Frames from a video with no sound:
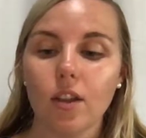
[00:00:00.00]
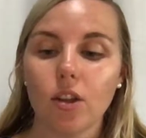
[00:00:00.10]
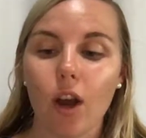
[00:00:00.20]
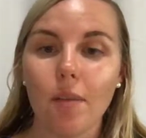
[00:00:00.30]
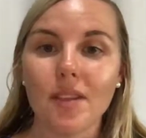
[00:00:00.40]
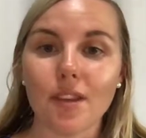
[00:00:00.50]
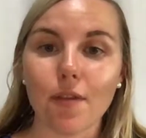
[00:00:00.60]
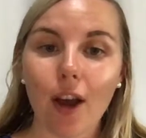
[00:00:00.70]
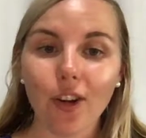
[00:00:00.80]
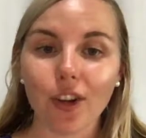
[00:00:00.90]
times the
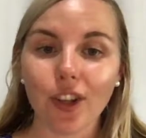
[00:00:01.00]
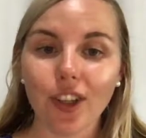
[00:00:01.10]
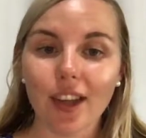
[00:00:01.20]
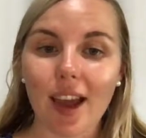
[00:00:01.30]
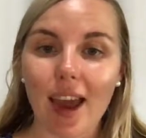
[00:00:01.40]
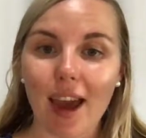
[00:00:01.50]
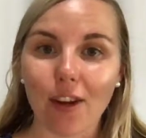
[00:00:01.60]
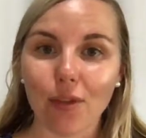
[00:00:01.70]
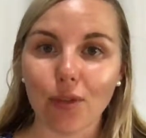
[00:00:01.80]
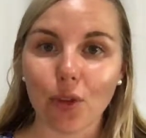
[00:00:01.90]
value
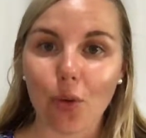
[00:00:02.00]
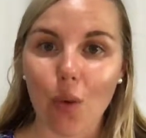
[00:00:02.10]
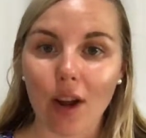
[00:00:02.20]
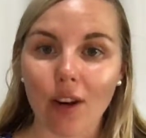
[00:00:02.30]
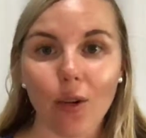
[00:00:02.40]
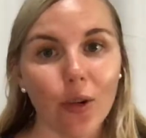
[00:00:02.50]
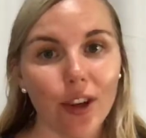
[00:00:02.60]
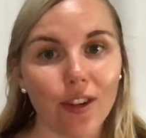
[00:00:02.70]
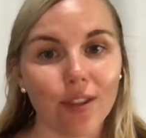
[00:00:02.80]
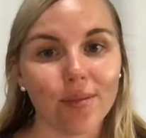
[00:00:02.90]
out of your one
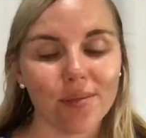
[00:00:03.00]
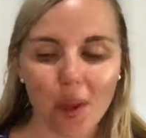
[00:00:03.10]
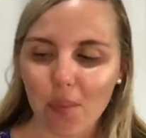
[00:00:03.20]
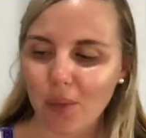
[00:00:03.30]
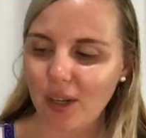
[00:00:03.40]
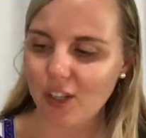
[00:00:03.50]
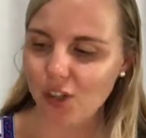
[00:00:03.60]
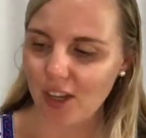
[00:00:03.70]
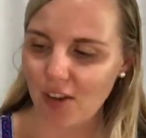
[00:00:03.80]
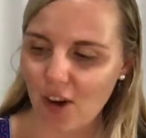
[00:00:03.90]
oil. Pretty
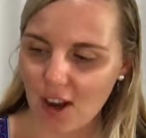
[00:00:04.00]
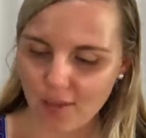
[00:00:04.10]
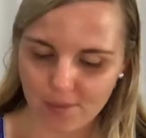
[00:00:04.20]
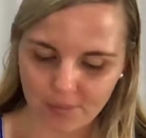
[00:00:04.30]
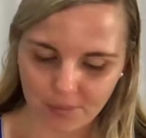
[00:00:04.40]
tricky, right?